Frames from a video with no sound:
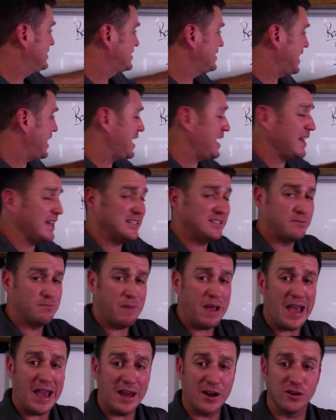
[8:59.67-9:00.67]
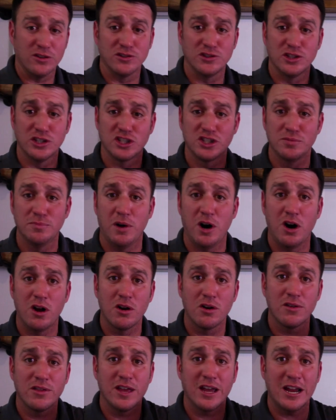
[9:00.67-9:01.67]
size matters. The
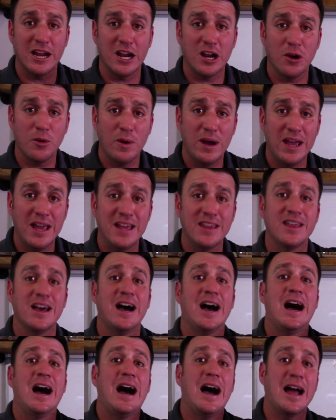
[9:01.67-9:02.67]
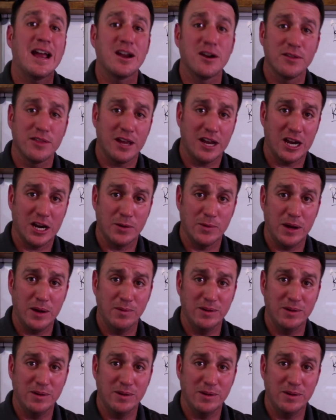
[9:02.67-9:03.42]
smaller the airway, the higher the airway